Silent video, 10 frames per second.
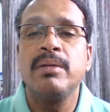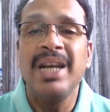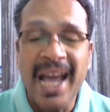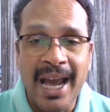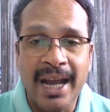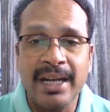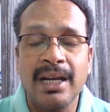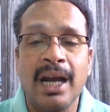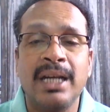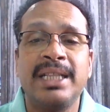land,
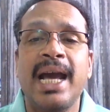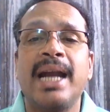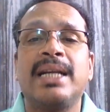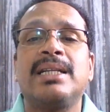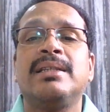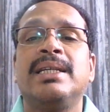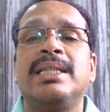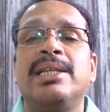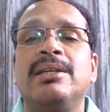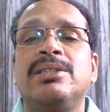and that
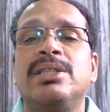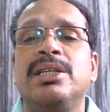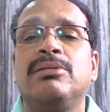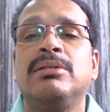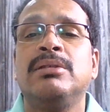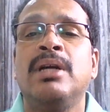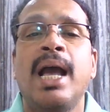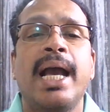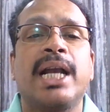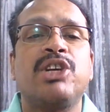results, you know,
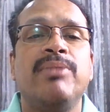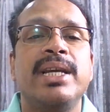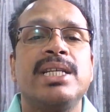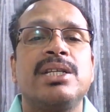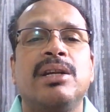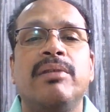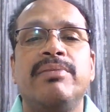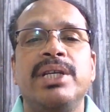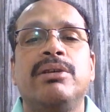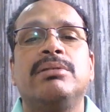accumulation of
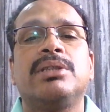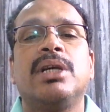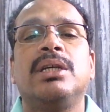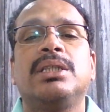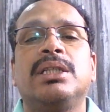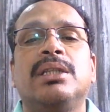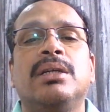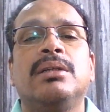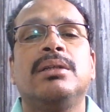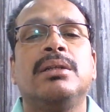dissolved salts in
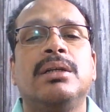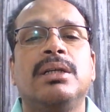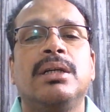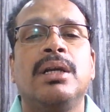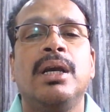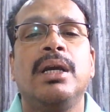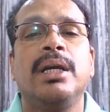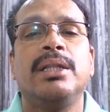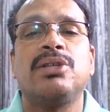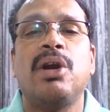
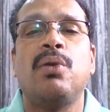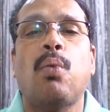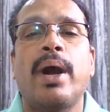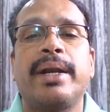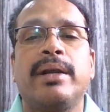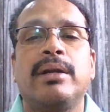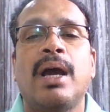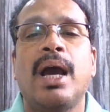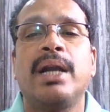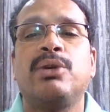the soil water,
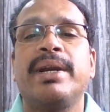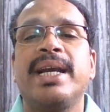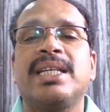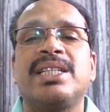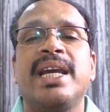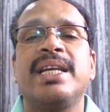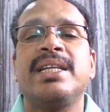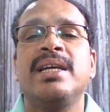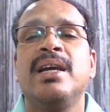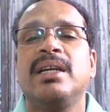and to an
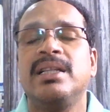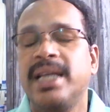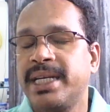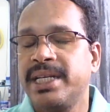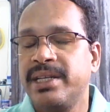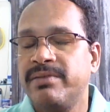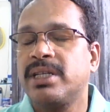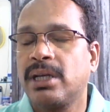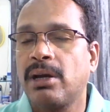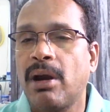extent that inhibits
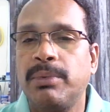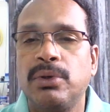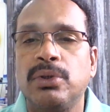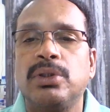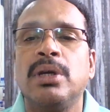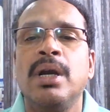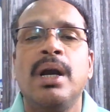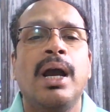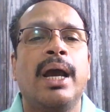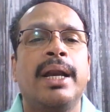crop growth.
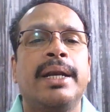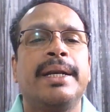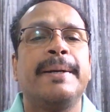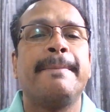And